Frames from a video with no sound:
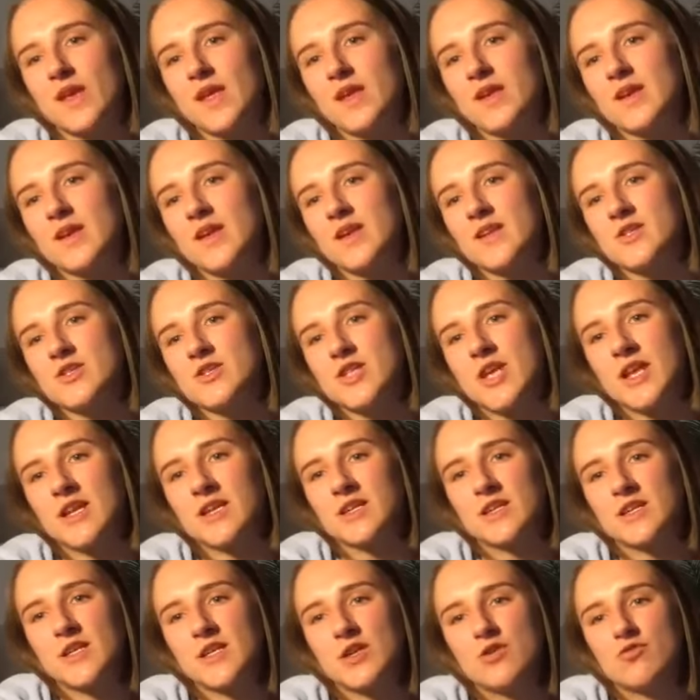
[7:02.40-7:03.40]
And then
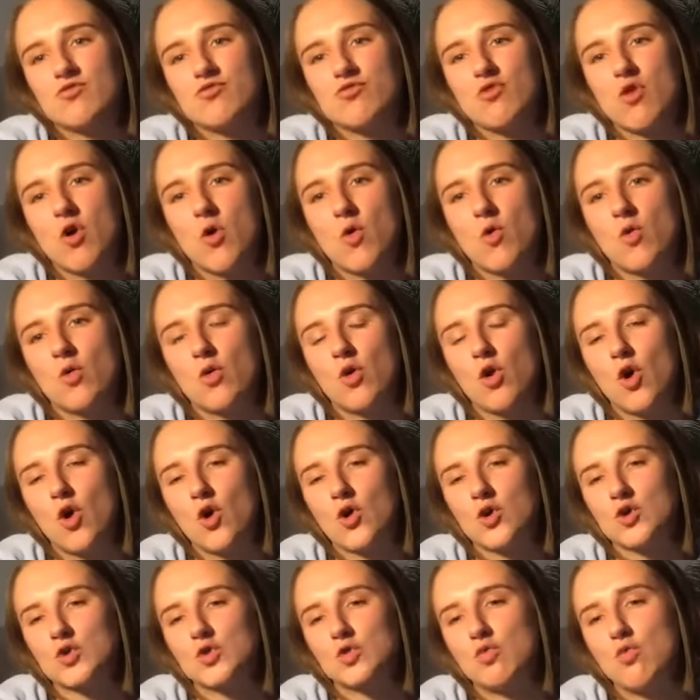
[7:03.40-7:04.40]
gently roll
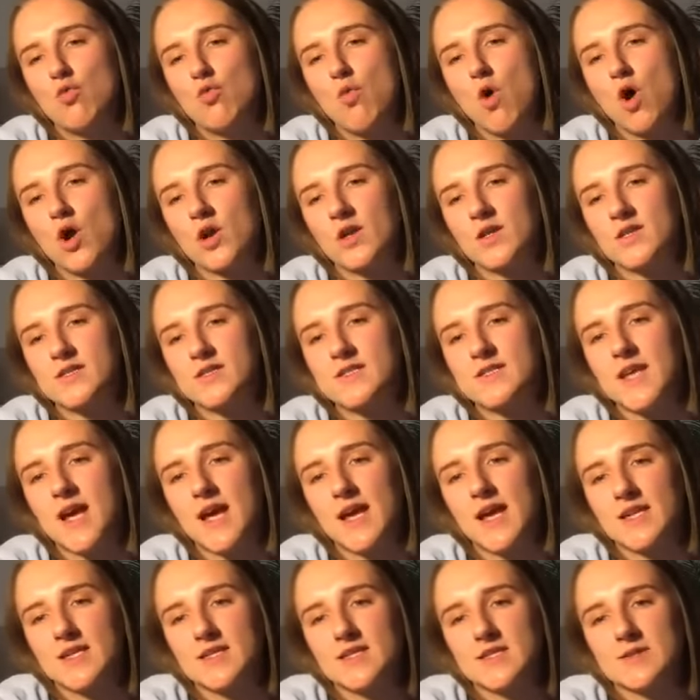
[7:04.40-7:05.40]
onto one
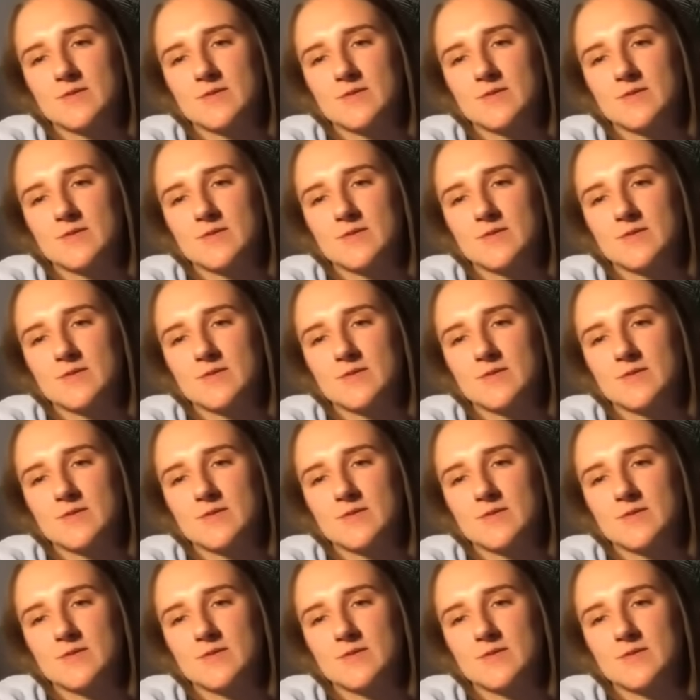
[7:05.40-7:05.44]
side.